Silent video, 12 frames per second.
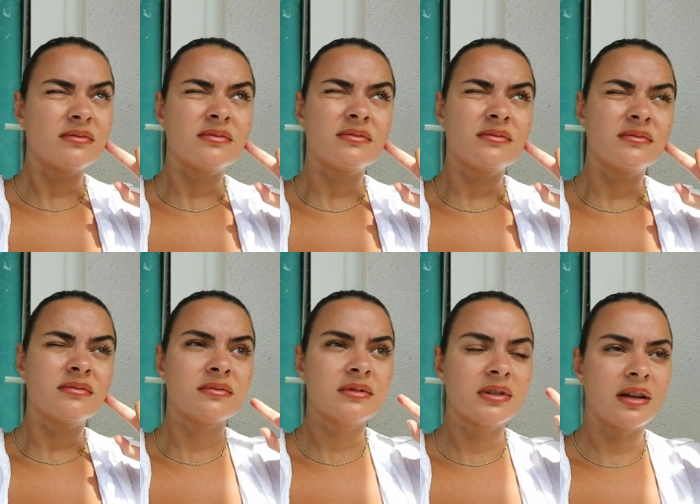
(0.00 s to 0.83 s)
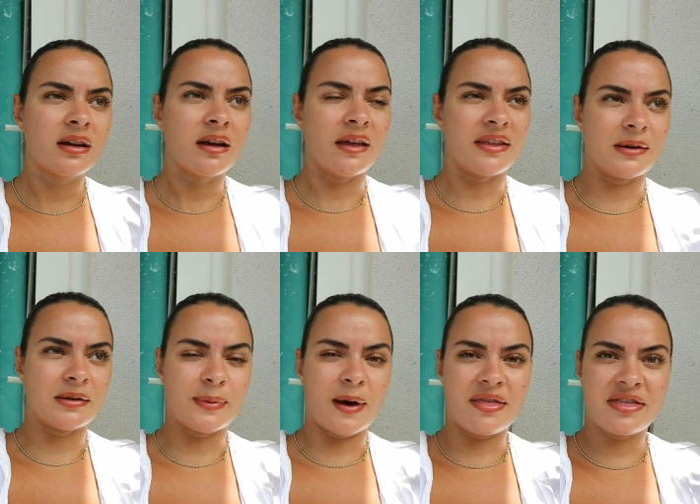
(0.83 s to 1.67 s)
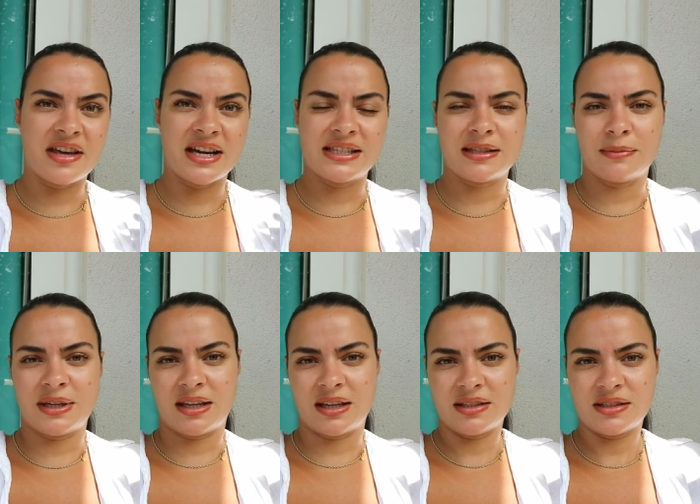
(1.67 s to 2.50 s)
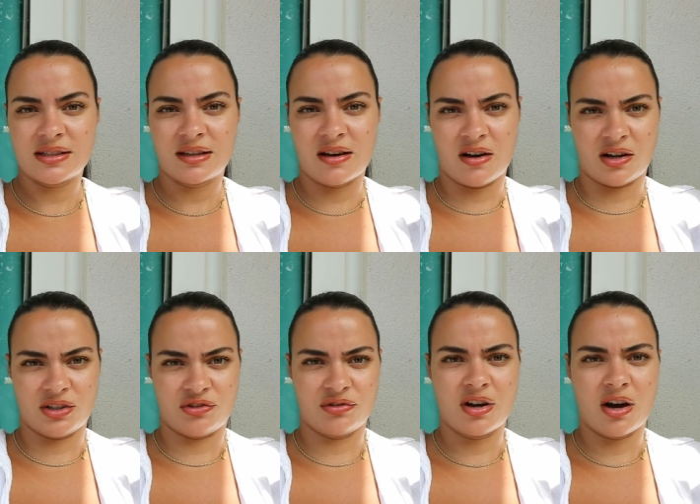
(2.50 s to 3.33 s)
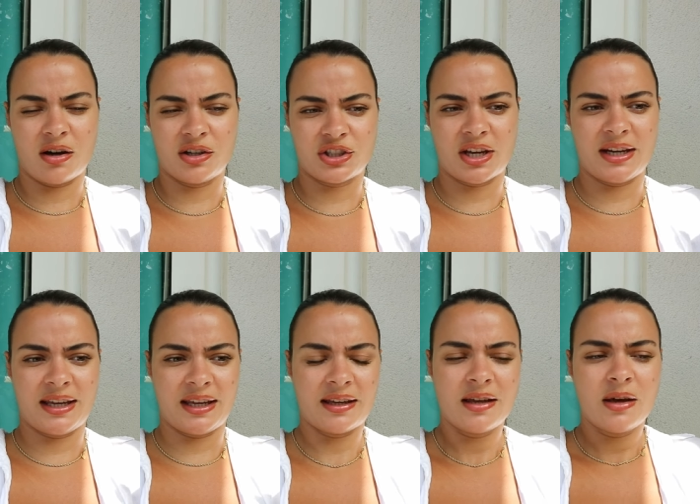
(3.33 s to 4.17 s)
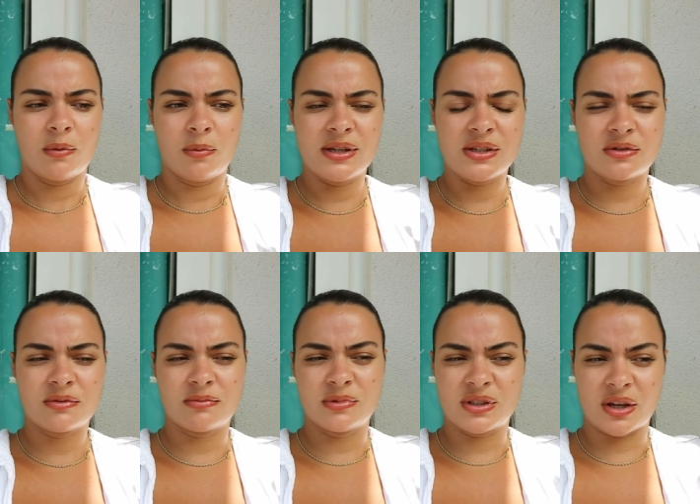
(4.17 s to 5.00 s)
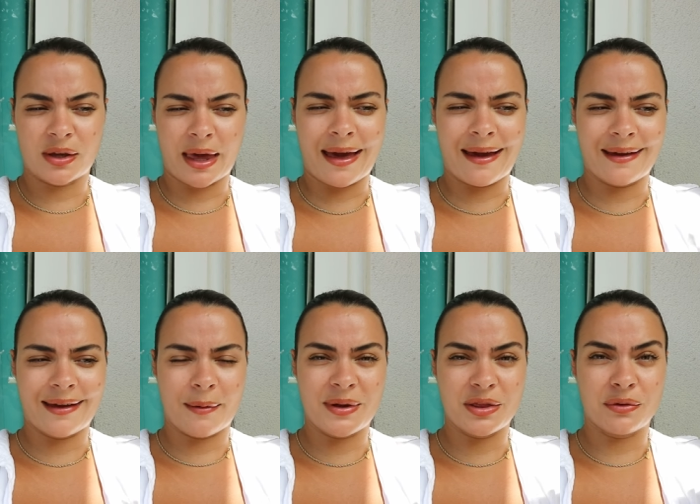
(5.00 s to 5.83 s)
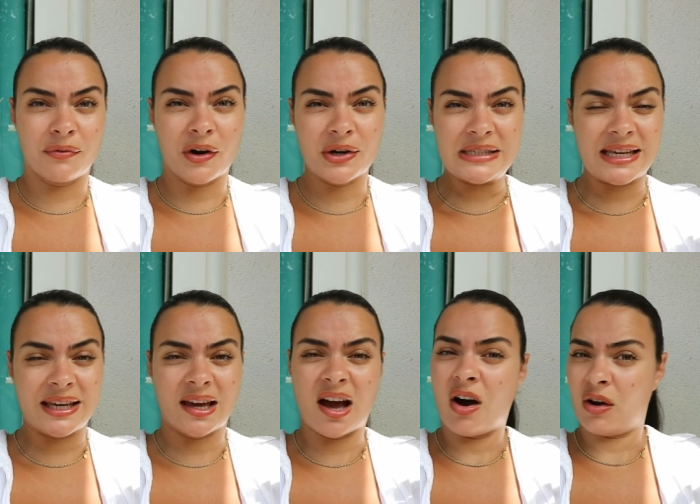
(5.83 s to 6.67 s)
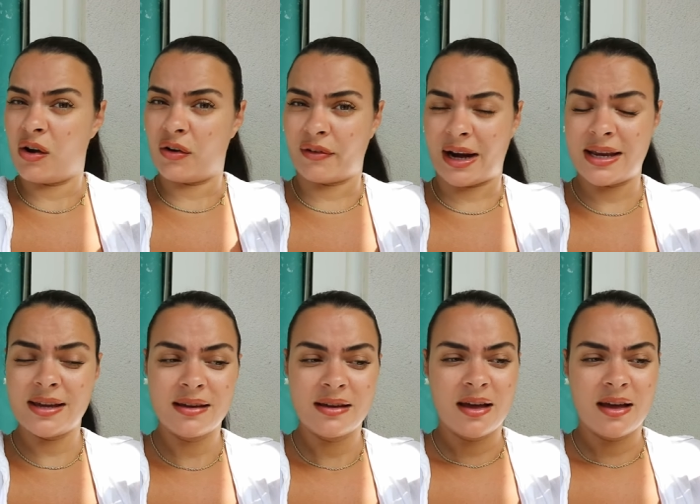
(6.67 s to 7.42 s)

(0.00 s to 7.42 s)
I think it was about a 30 minute car, car journey which was okay I mean the roads here aren't great